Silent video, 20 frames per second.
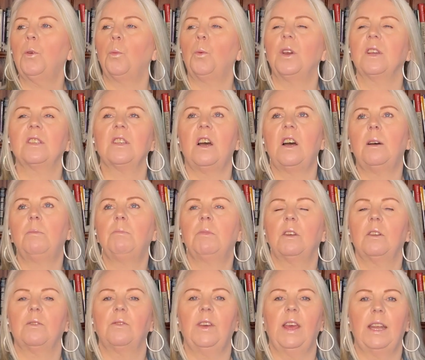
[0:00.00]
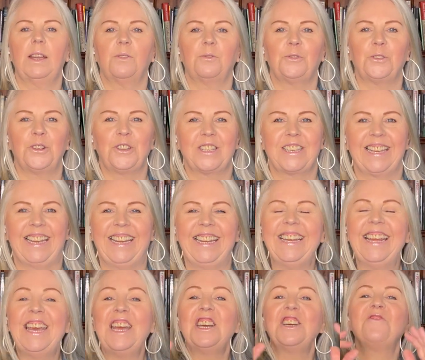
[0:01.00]
works, I'm not a fan of
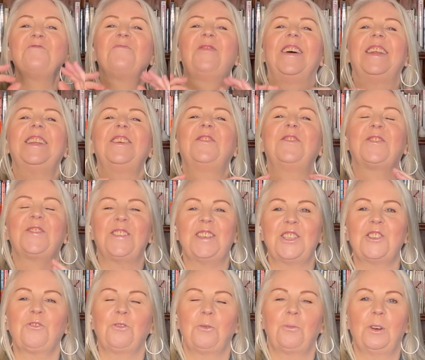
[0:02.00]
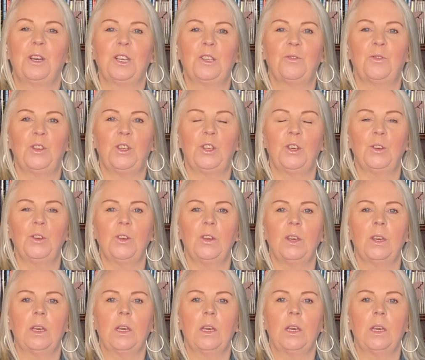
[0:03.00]
routine, but if ritual works for you,